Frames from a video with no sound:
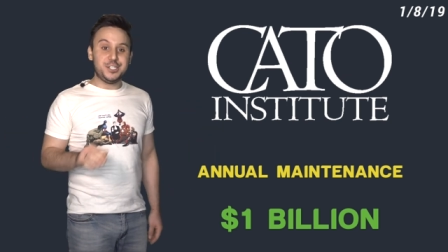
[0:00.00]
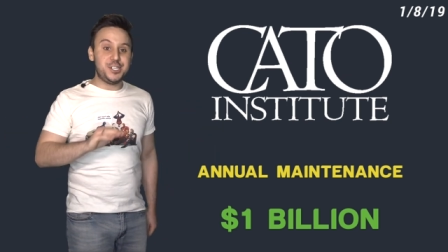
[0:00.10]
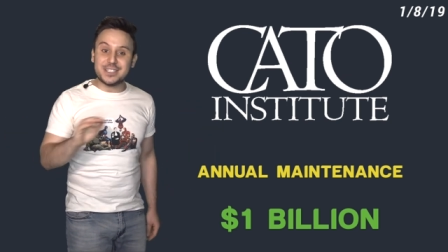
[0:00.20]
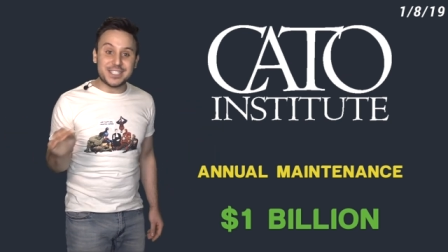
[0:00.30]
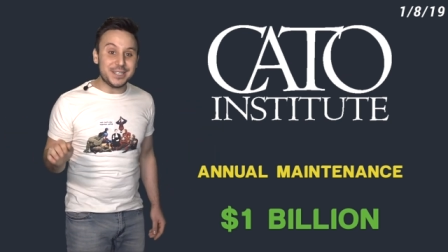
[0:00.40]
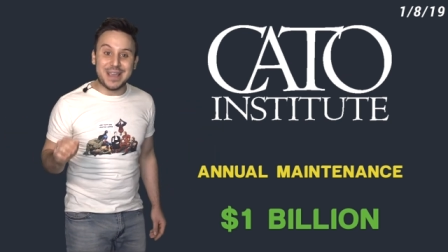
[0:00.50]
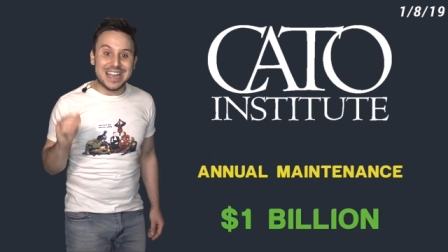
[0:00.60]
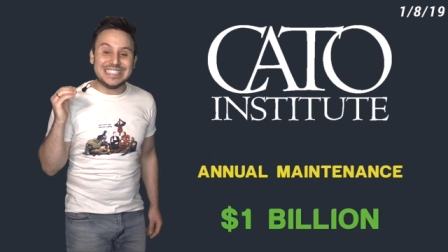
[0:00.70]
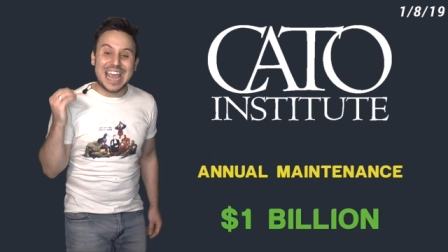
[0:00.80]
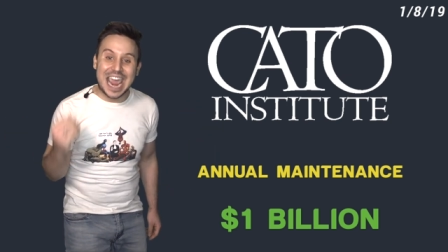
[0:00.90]
just to
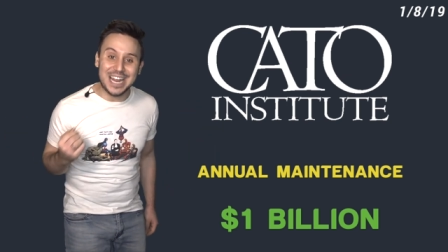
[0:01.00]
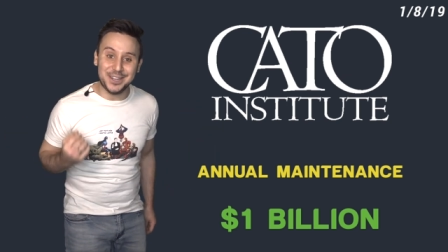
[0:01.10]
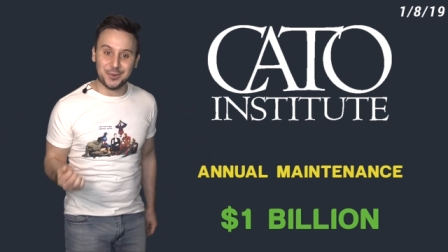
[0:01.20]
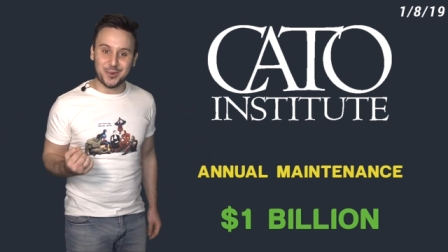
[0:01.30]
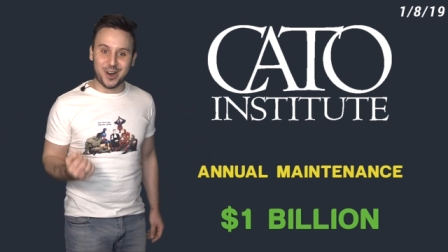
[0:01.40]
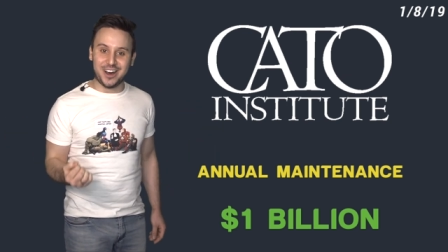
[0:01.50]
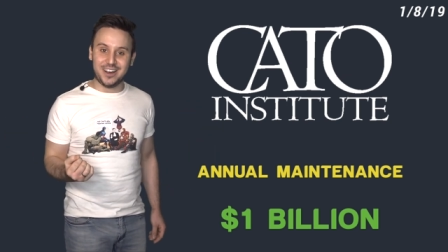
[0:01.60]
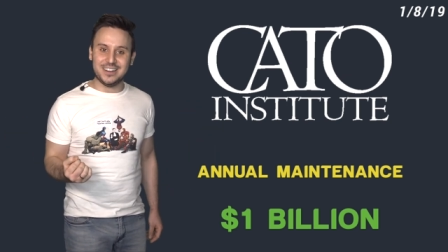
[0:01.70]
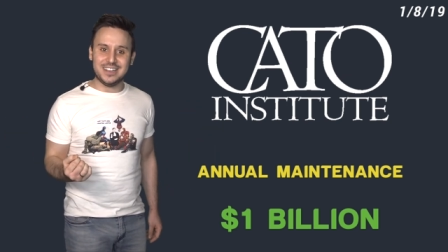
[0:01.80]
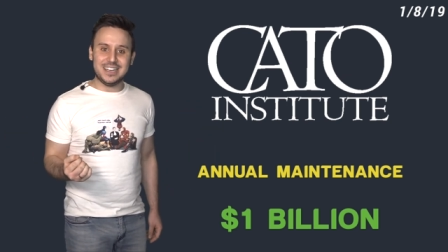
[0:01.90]
maintain the wall.